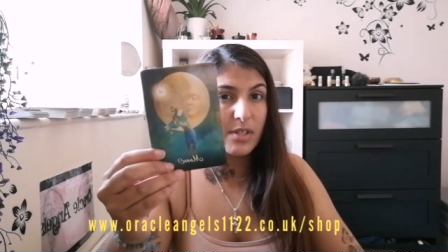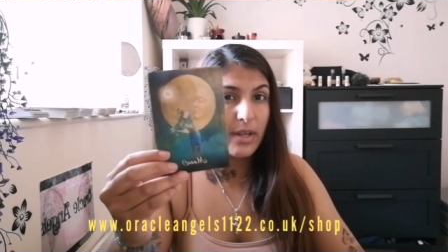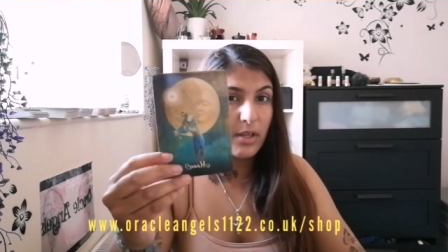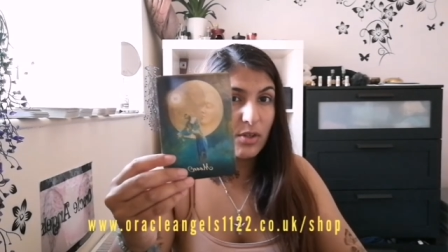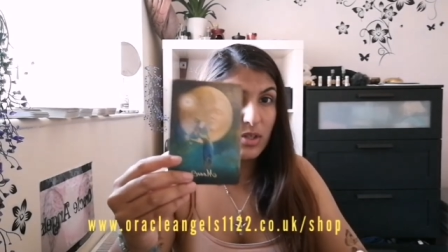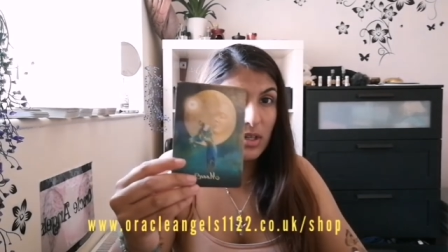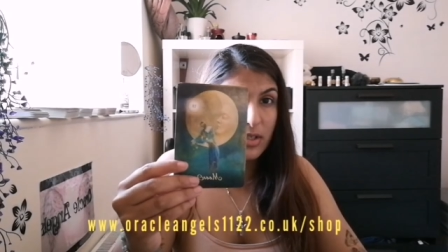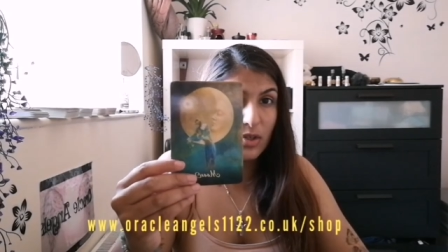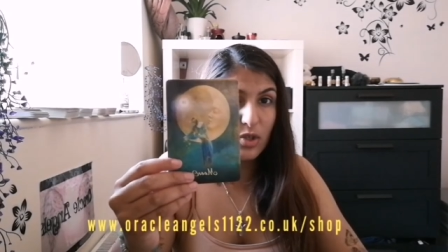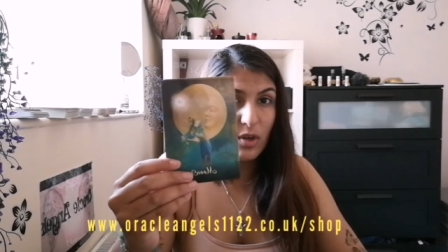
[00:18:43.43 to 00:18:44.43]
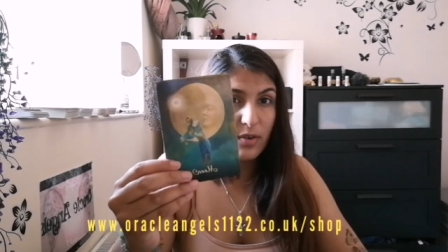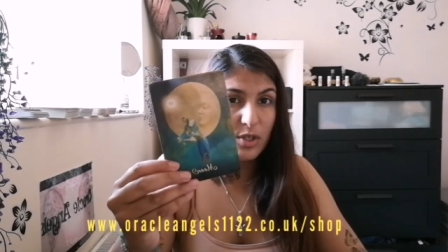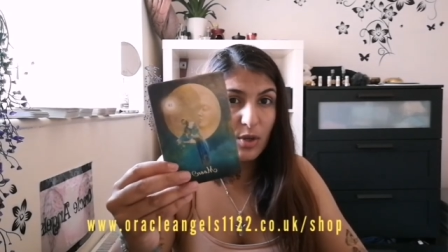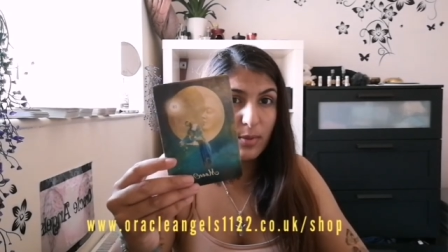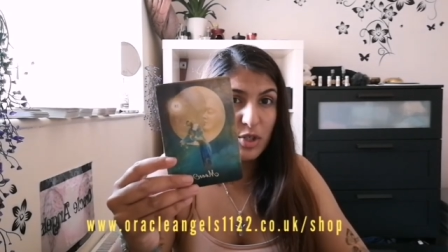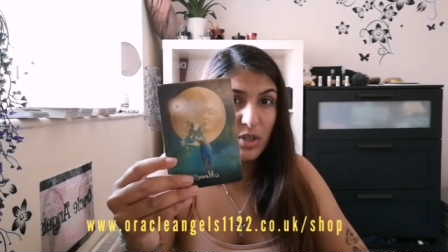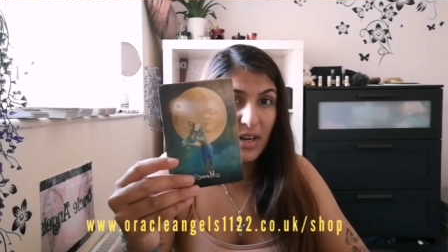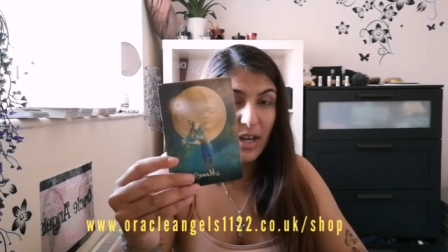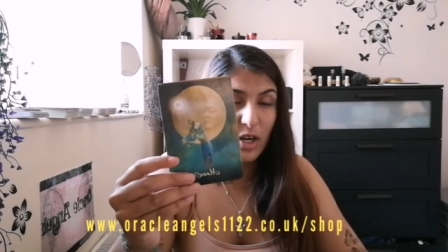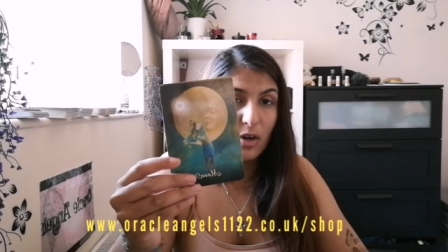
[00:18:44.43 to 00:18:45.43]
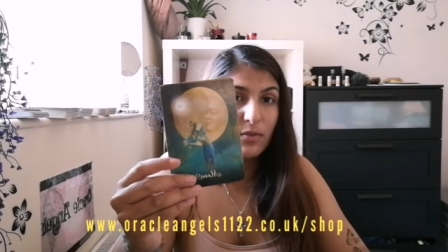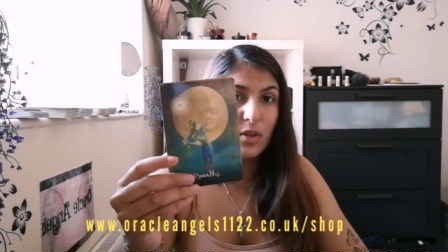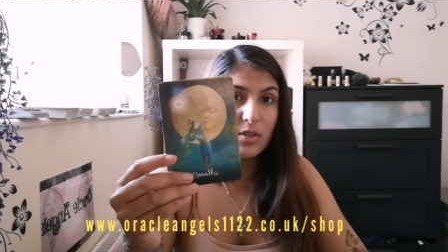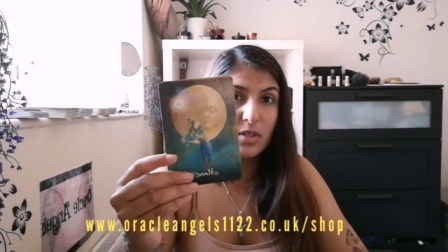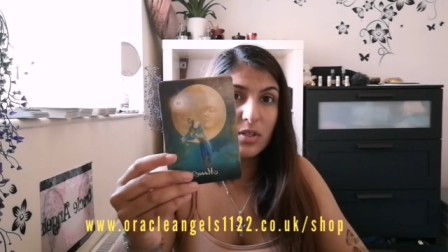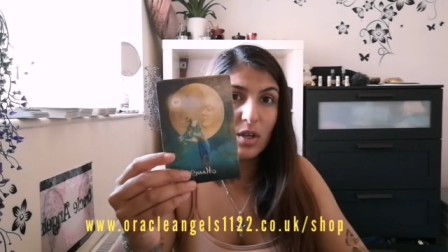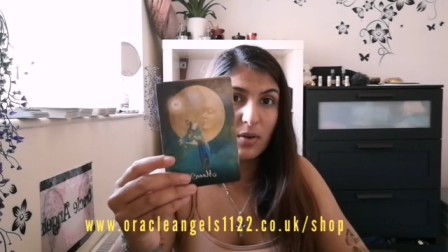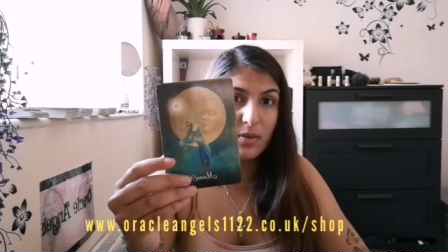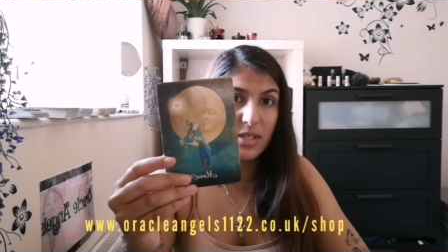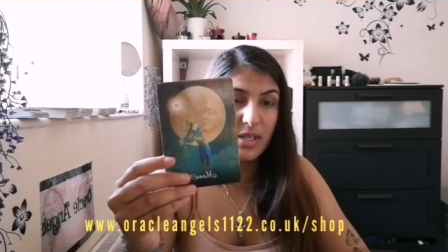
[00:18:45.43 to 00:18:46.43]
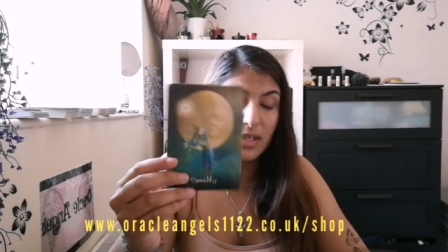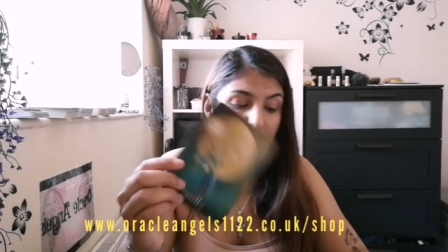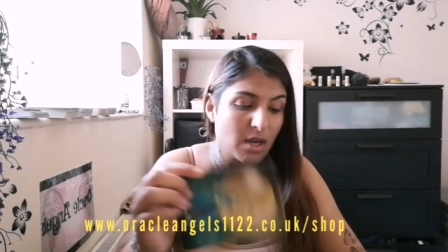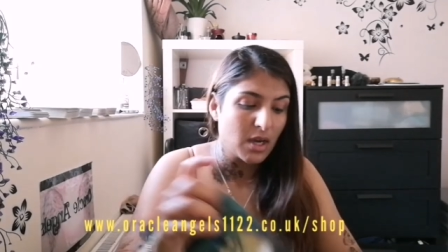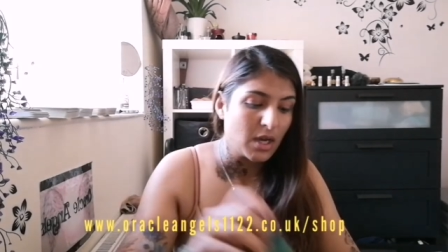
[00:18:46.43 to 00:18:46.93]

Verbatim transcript: telling you to listen to your intuition let go of those insecurities